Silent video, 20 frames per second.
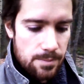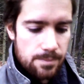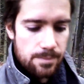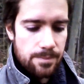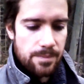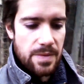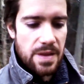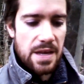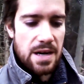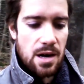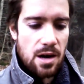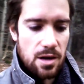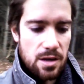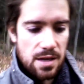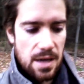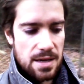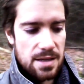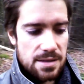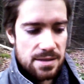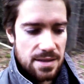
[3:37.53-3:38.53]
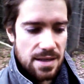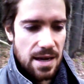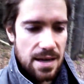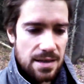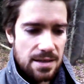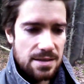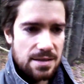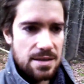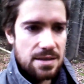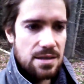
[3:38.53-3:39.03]
in our case, that
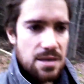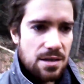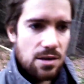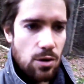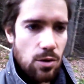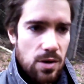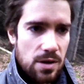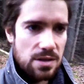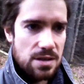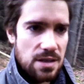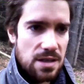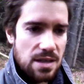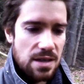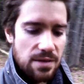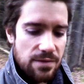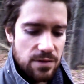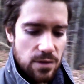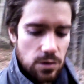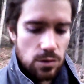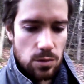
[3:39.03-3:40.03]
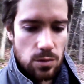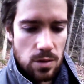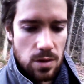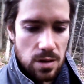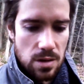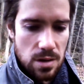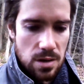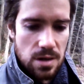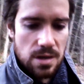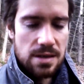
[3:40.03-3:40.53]
isn't going to give you
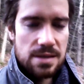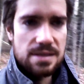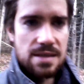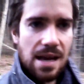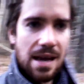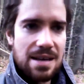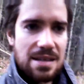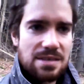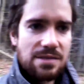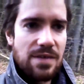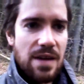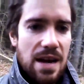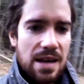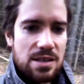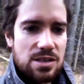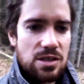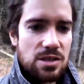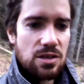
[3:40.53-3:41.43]
satisfaction,